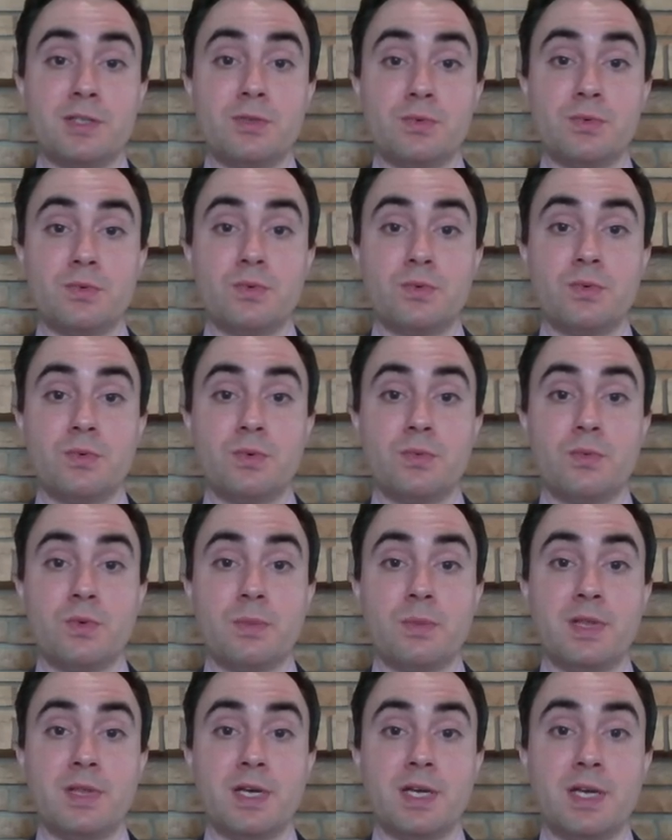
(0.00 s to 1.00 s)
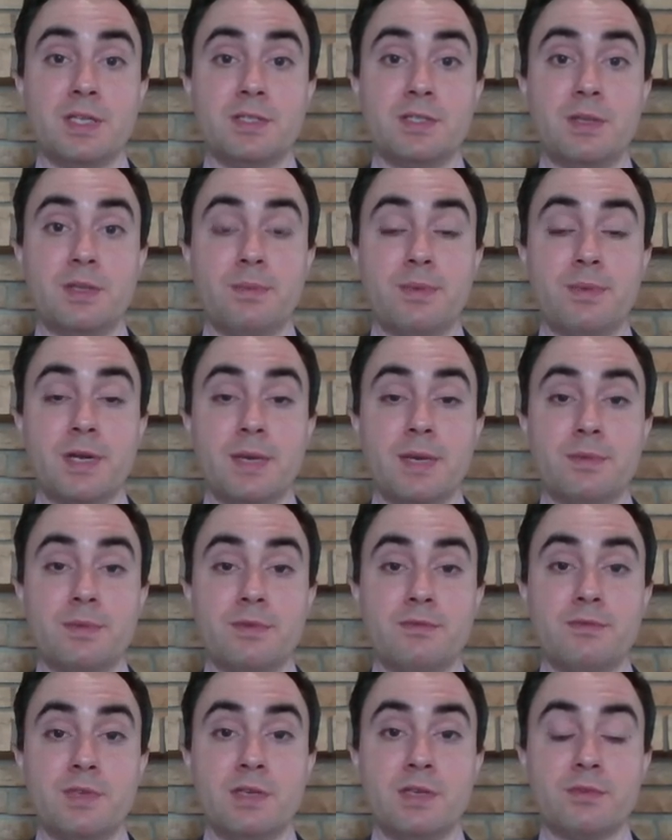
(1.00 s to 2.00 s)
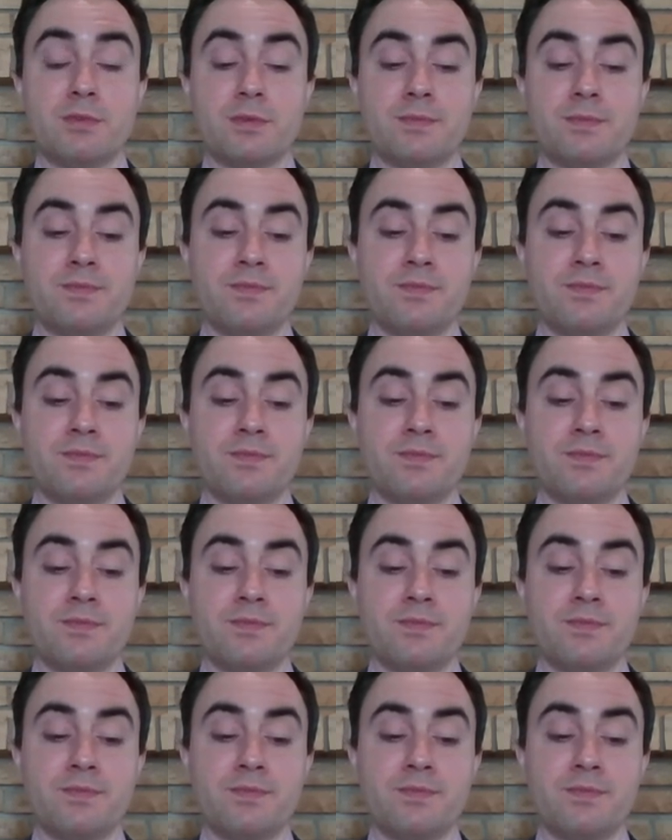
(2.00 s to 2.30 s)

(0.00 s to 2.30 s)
to reply to the problem of evil.